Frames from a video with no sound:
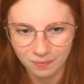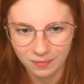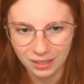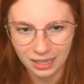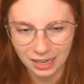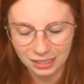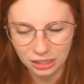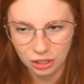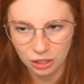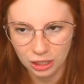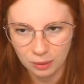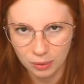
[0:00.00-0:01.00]
connected to
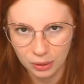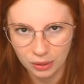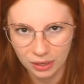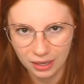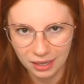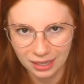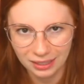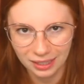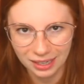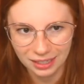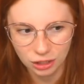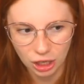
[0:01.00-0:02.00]
your computer, it
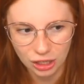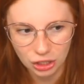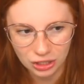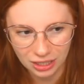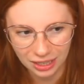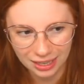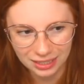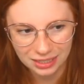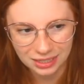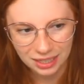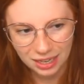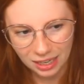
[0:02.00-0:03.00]
like changes the
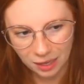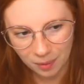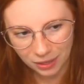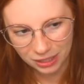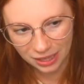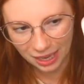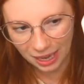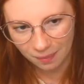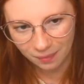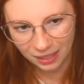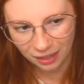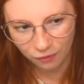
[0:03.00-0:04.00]
lights compared to the game.
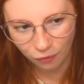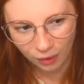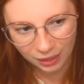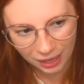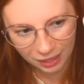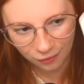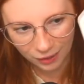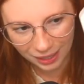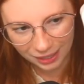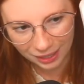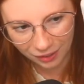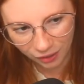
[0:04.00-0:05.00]
Like in Fortnite, if you get a
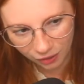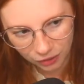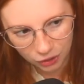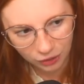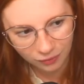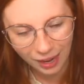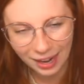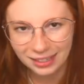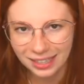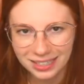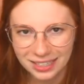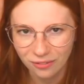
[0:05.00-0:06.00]
kill, it'll turn red,
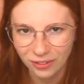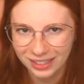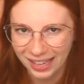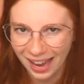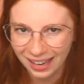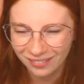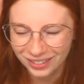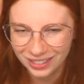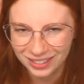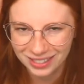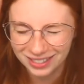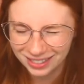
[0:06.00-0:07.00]
like stuff like that, which
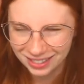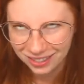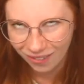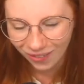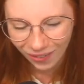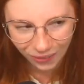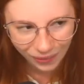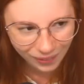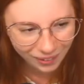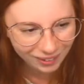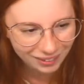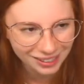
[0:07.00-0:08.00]
is just so
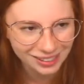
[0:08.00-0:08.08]
cool, like